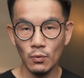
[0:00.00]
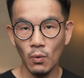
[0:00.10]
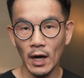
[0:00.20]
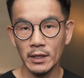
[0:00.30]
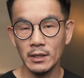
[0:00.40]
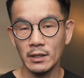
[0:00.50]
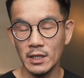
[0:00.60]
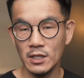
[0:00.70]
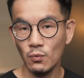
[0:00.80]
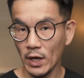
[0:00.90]
want
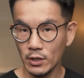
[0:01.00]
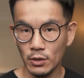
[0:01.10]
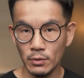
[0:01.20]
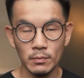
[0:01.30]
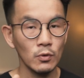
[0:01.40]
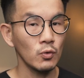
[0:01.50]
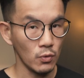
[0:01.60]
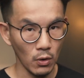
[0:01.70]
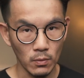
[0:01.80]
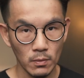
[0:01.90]
this vacuum to go.